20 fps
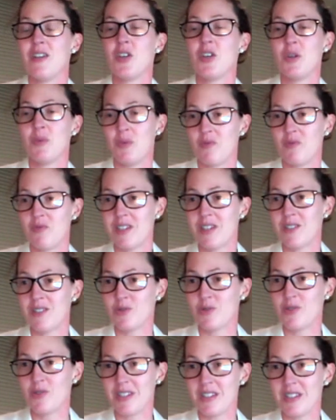human
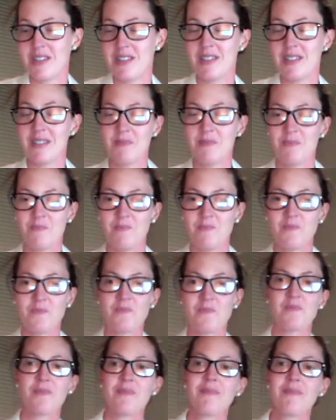resources.
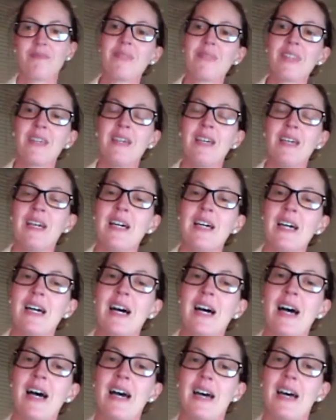
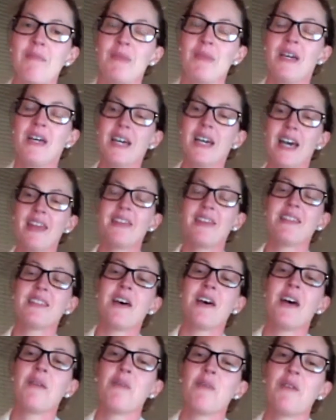At the
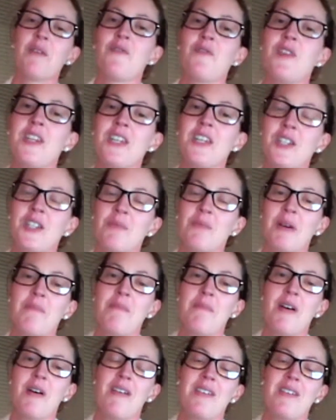time I finished my
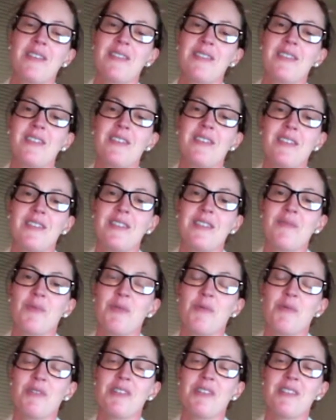master's,
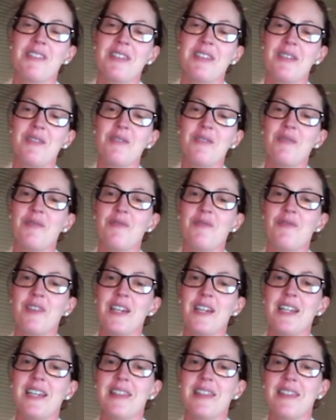we were still
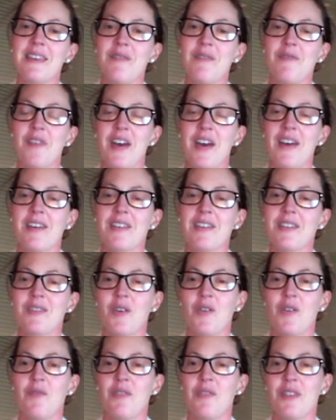feeling the effects
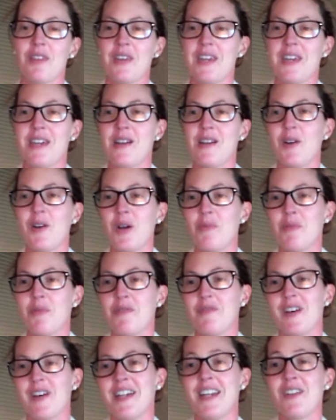of the
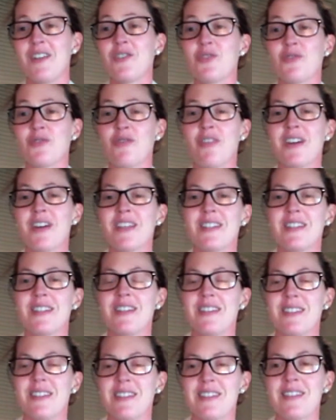global financial
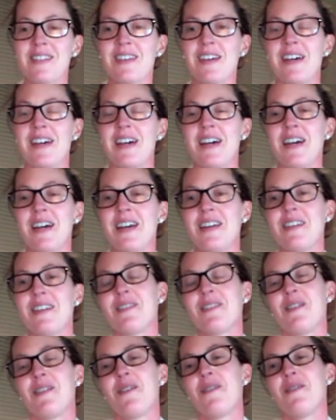crisis.
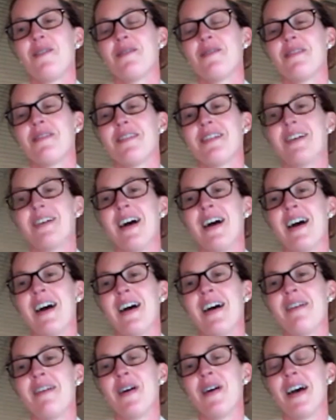So
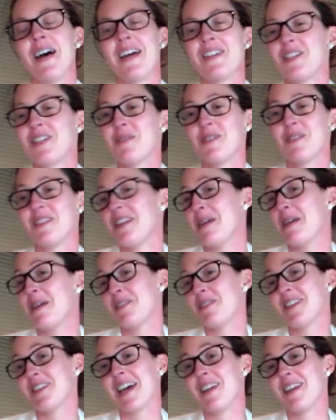I actually wasn't
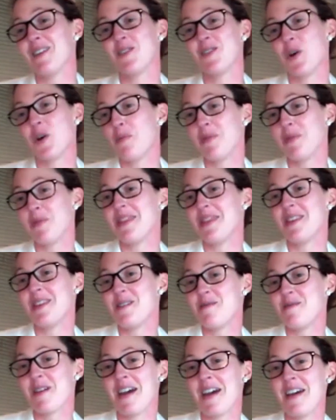able to get a job in
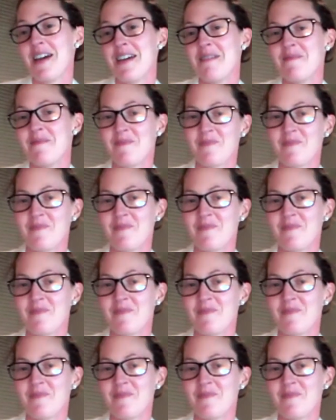the UK.